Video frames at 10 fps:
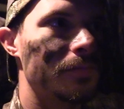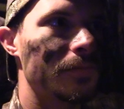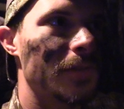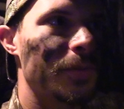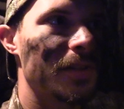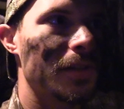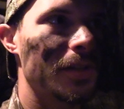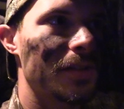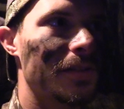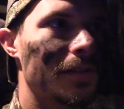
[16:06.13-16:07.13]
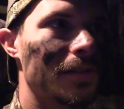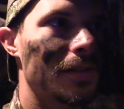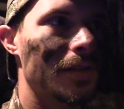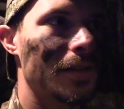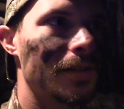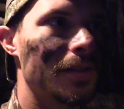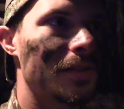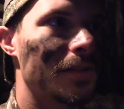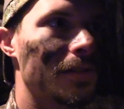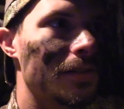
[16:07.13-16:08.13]
he was at least a
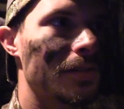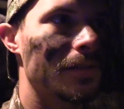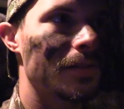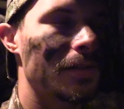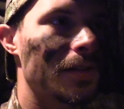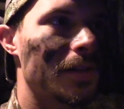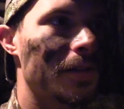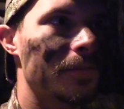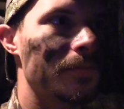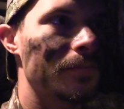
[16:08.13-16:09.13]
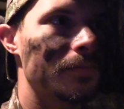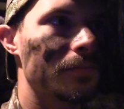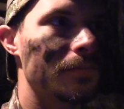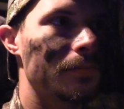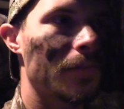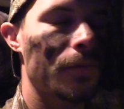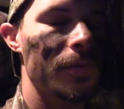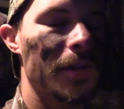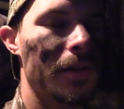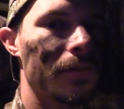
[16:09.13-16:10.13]
decent
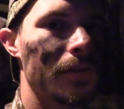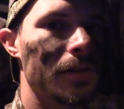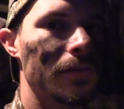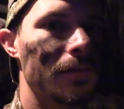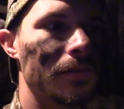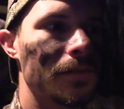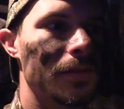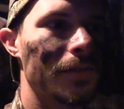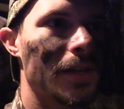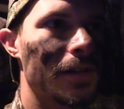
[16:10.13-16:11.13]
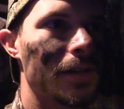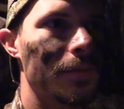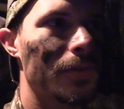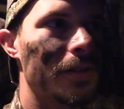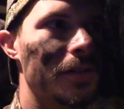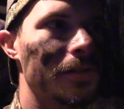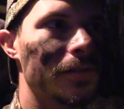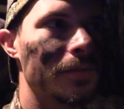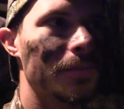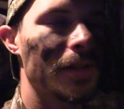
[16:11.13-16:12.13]
3x3, if not an 8-pointer.
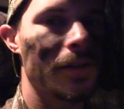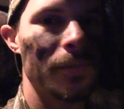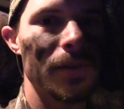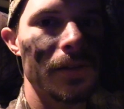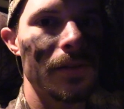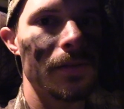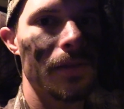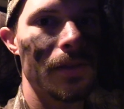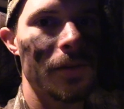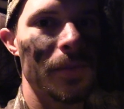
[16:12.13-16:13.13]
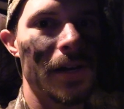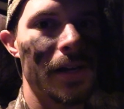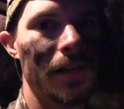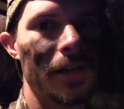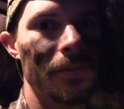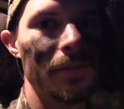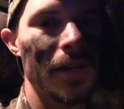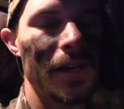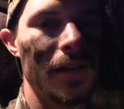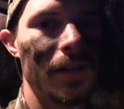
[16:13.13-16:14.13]
But yeah, big thick body on him.
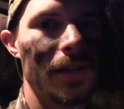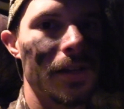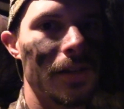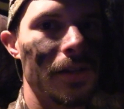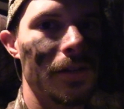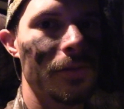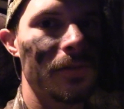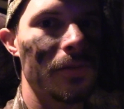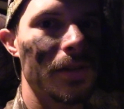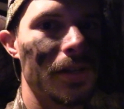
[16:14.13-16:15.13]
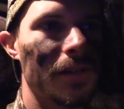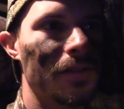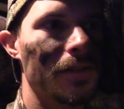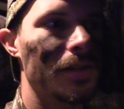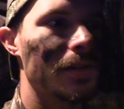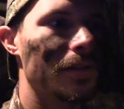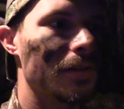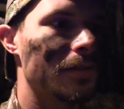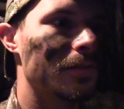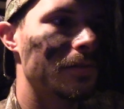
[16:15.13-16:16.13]
It was a really nice looking
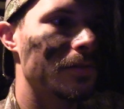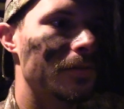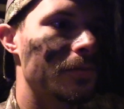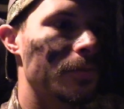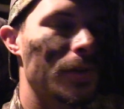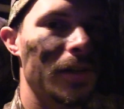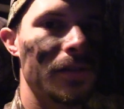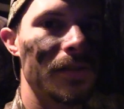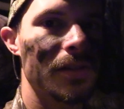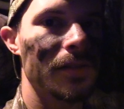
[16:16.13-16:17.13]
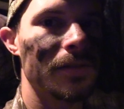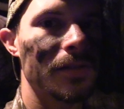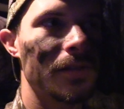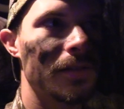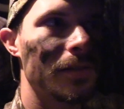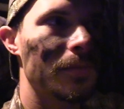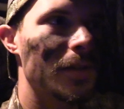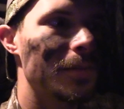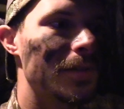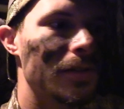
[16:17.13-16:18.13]
deer from what I could see.
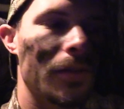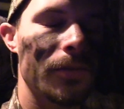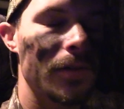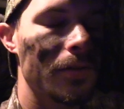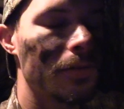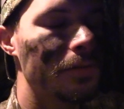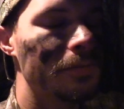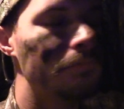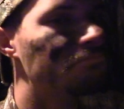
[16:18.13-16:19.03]
Maybe a 3-year-old.